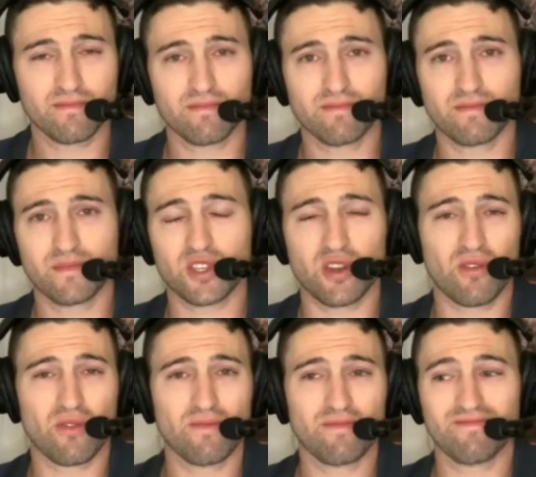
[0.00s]

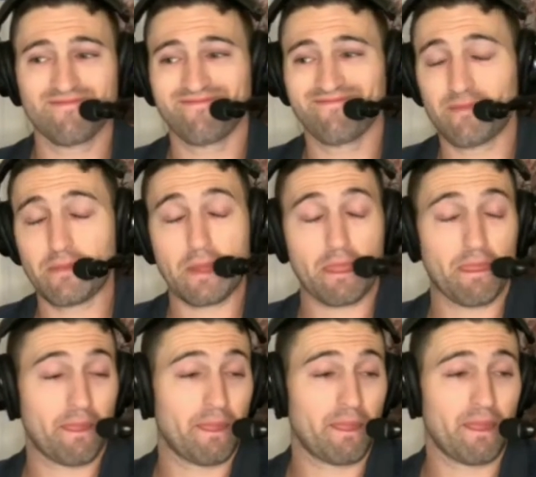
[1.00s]
So
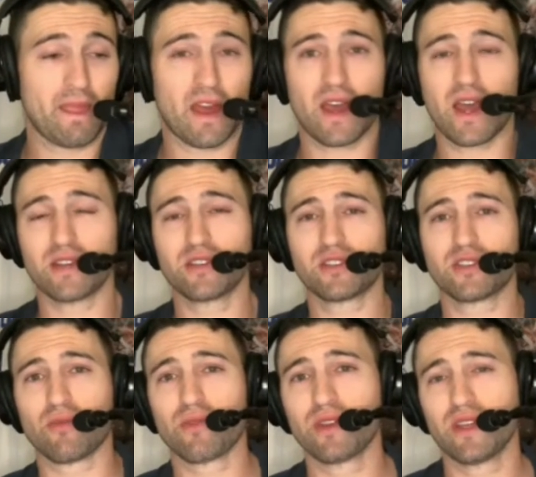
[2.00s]
I just
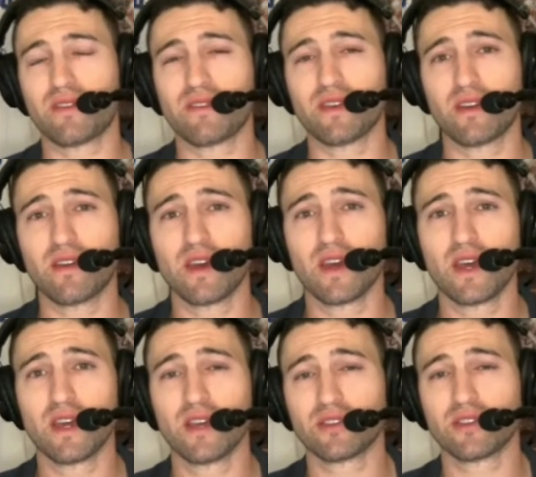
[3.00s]
don't really think
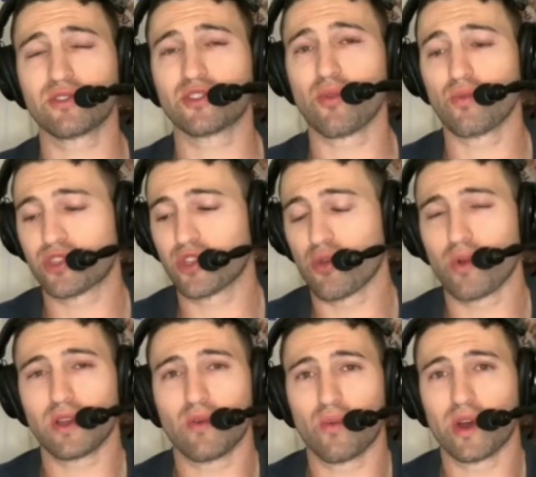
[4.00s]
so so so
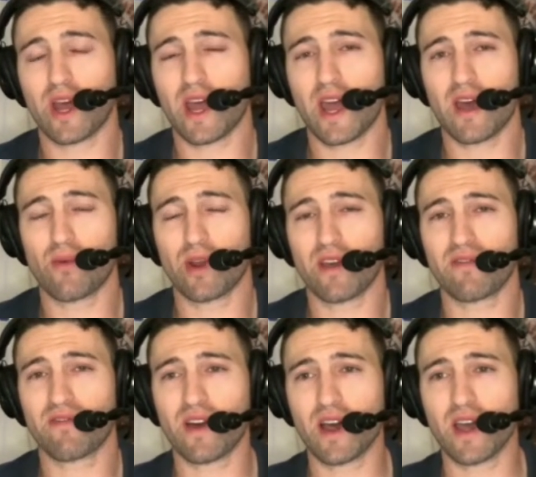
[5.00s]
what what I what I
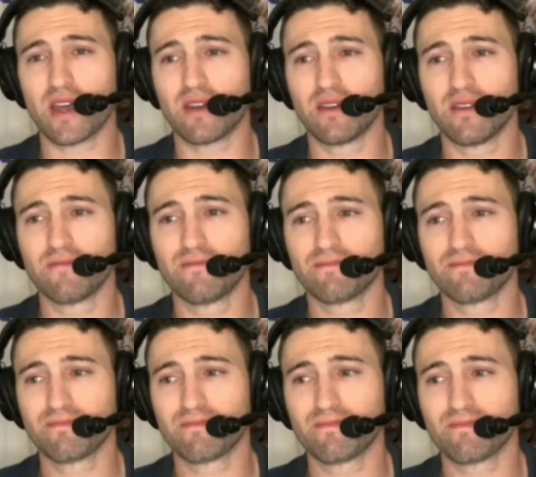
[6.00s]
find
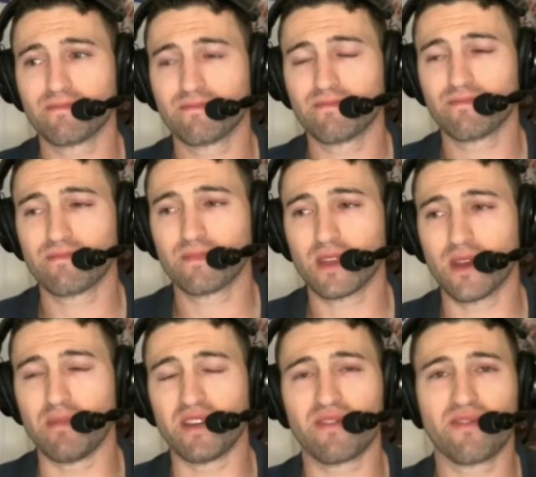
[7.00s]
a bit
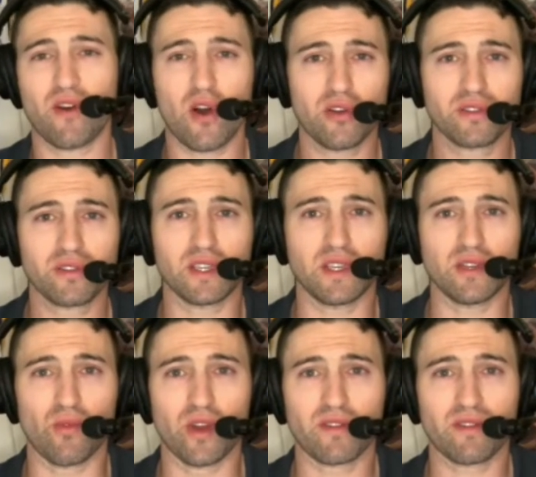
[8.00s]
faulty
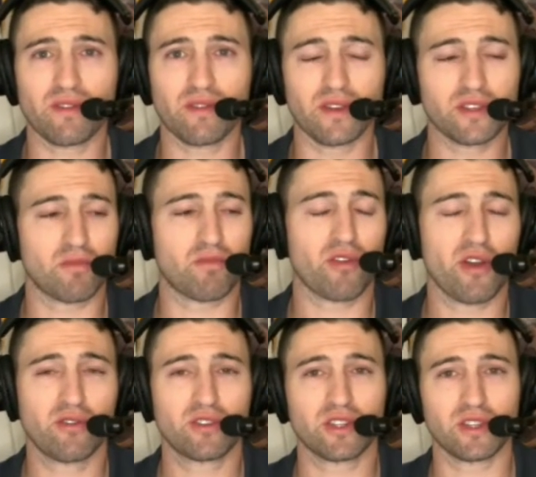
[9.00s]
with this
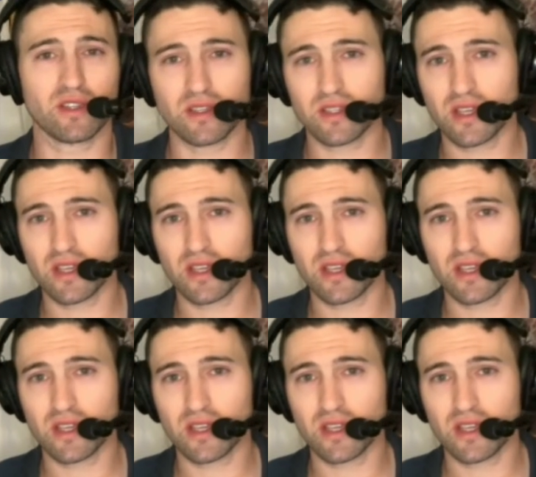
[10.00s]
approach is